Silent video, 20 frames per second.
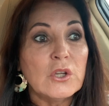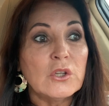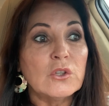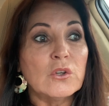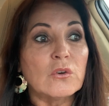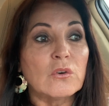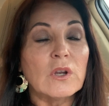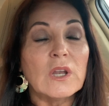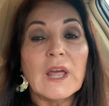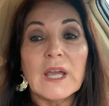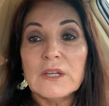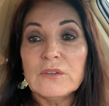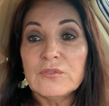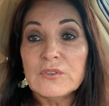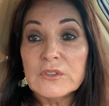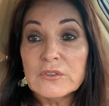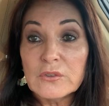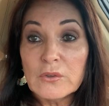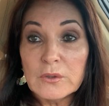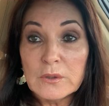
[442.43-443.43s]
Your life
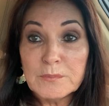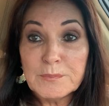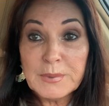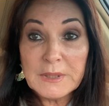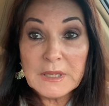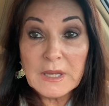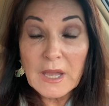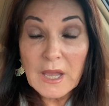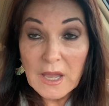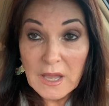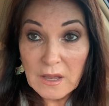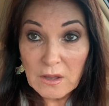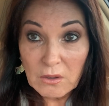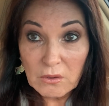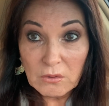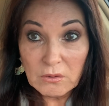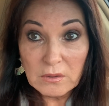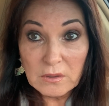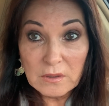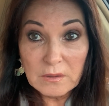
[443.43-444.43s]
is going to be
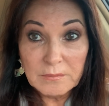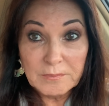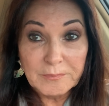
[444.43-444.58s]
hell.